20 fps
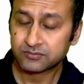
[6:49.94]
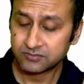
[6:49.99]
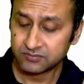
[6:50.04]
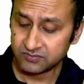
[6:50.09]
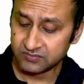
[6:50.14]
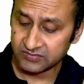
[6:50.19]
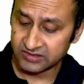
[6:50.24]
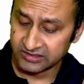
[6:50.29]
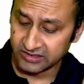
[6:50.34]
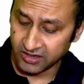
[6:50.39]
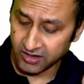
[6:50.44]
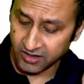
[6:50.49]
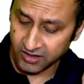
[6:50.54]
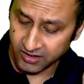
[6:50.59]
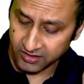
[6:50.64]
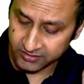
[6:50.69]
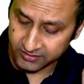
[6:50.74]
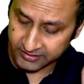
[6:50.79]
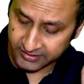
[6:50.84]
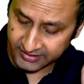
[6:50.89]
the
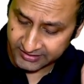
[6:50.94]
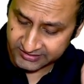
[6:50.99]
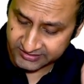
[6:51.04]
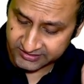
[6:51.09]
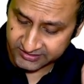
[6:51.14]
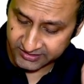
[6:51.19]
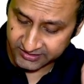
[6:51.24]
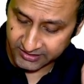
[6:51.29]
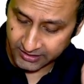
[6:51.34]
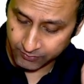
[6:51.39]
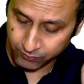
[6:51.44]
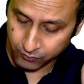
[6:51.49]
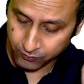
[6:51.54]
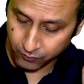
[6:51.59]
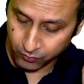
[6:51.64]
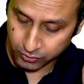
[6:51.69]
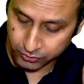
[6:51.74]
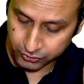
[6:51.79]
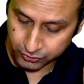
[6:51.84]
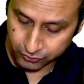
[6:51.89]
next thing I would
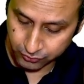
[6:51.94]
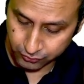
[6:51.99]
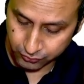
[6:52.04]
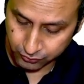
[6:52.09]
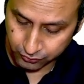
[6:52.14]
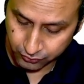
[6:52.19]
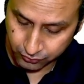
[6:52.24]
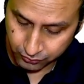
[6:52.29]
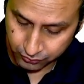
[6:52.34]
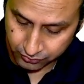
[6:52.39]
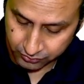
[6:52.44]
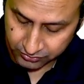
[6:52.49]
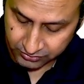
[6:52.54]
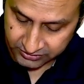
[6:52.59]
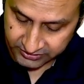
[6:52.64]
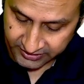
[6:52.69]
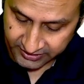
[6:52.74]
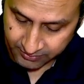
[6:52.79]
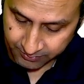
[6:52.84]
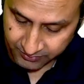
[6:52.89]
want you to
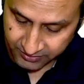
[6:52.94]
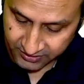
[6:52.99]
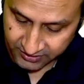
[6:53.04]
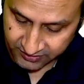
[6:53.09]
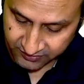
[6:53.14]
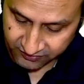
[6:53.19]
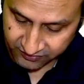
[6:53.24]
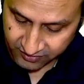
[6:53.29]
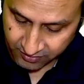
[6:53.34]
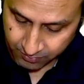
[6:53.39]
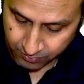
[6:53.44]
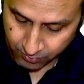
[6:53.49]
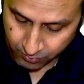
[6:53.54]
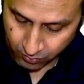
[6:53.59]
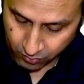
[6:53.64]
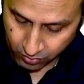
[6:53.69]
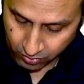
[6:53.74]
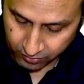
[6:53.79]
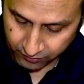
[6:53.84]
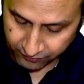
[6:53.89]
tell me is the
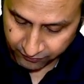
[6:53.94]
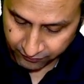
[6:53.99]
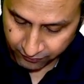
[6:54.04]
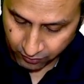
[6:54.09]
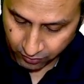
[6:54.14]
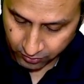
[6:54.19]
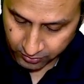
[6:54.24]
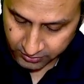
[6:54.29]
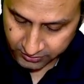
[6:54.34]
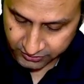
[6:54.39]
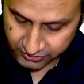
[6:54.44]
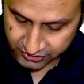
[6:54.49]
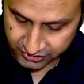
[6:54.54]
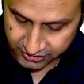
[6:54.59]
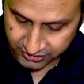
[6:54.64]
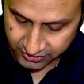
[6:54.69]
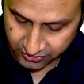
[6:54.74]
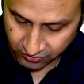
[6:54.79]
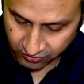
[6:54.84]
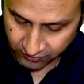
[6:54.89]

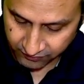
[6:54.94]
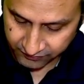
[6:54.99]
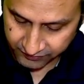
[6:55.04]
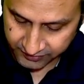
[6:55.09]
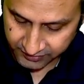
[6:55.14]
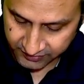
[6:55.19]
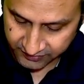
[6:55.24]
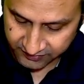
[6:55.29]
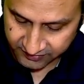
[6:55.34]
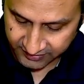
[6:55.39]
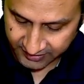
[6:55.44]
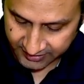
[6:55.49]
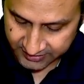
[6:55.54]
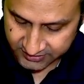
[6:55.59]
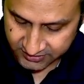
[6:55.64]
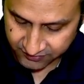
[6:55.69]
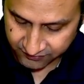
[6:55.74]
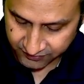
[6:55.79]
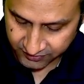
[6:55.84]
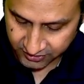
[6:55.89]
morphology of these
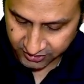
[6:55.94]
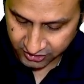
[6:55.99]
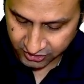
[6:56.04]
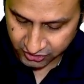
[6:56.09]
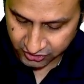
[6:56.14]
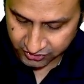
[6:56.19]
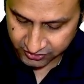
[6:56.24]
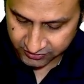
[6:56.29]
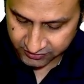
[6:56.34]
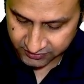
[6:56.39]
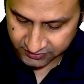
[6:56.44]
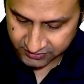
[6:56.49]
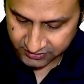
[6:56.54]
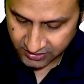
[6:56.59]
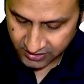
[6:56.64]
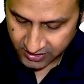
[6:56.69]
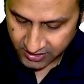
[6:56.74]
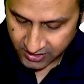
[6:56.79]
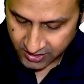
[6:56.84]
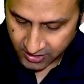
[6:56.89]
calcifications
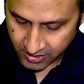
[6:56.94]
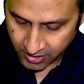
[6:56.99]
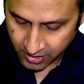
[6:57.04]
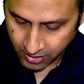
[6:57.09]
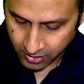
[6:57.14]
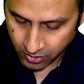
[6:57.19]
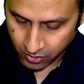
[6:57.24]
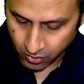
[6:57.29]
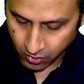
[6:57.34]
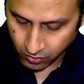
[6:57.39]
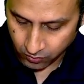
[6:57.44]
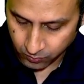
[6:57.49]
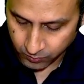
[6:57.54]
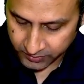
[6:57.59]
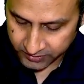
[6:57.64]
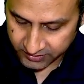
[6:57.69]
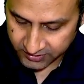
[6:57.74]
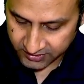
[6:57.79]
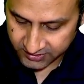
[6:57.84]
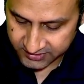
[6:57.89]
along
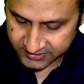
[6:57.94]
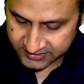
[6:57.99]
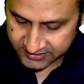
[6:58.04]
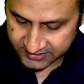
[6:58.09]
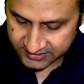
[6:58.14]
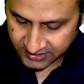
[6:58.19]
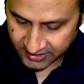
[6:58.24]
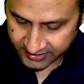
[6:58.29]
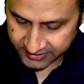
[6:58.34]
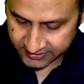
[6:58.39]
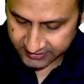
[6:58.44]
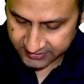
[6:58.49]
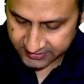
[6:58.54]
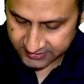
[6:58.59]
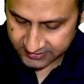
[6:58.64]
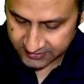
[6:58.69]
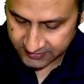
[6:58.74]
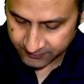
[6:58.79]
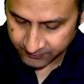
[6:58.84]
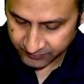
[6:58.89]
with the
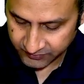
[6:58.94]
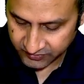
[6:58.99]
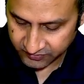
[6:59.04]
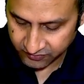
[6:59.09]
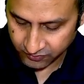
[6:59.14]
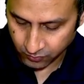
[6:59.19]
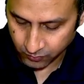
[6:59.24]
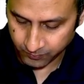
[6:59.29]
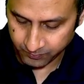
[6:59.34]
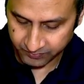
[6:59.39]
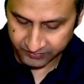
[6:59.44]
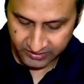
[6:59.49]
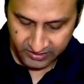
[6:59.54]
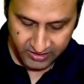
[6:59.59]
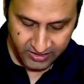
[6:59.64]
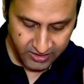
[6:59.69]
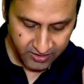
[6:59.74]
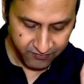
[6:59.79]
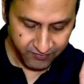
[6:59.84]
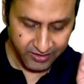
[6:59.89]
size. So
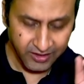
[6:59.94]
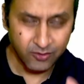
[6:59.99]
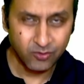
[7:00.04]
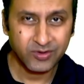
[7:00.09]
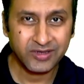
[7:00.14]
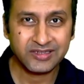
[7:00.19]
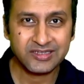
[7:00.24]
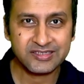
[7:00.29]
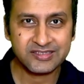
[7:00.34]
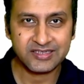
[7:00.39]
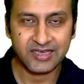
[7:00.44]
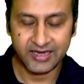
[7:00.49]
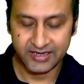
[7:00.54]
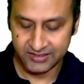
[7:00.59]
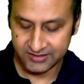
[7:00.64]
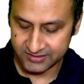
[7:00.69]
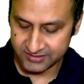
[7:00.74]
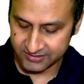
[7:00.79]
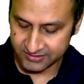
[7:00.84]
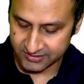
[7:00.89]
when I look at the
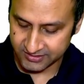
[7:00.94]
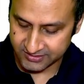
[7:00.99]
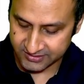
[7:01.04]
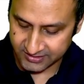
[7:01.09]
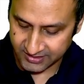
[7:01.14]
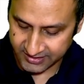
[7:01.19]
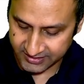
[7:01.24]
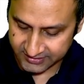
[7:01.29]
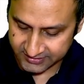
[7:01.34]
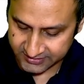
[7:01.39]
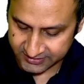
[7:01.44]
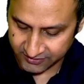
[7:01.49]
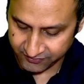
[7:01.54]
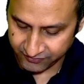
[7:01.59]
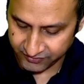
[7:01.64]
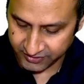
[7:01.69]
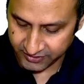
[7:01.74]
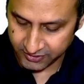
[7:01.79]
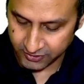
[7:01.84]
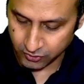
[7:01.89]
size
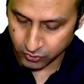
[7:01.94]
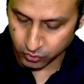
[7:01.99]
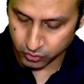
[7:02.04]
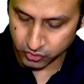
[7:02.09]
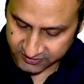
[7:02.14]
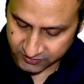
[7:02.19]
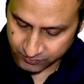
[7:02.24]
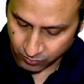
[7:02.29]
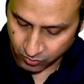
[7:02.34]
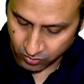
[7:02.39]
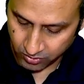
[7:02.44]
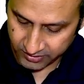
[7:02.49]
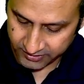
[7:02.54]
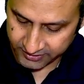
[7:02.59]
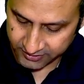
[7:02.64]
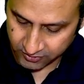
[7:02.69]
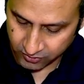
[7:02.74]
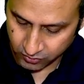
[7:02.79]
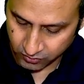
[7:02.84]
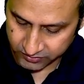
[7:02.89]
definitely looks small.
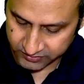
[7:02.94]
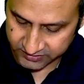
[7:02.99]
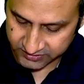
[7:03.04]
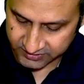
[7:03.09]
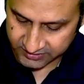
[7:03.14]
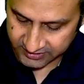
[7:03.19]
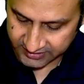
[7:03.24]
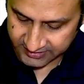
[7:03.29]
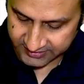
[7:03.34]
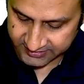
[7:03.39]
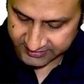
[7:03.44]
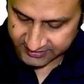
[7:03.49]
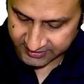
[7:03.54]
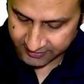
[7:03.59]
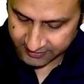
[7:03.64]
It looks less than